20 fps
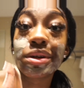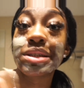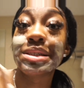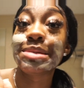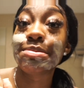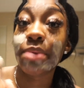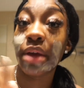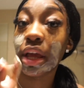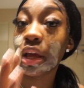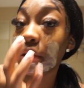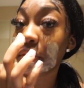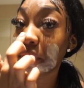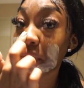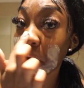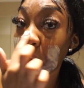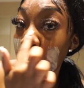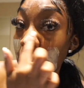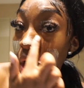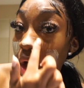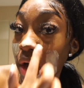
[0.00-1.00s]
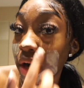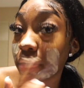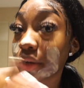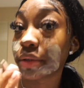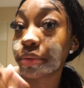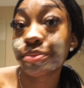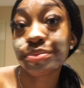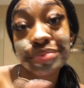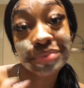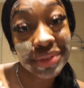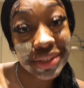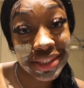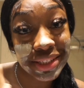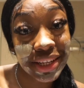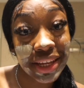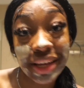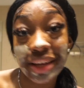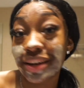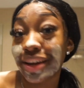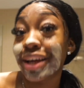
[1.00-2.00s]
It's made for our
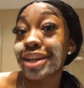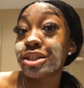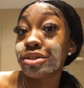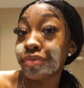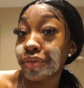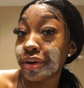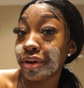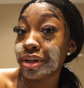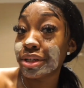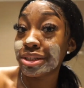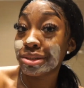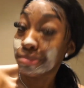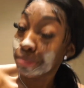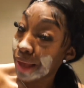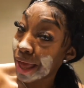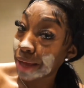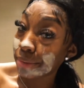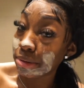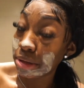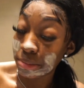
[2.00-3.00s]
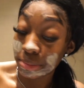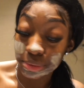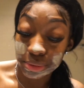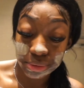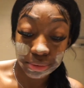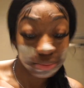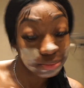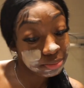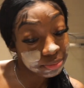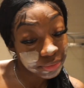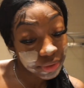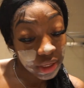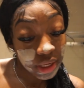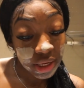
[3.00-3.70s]
skin as far as black people,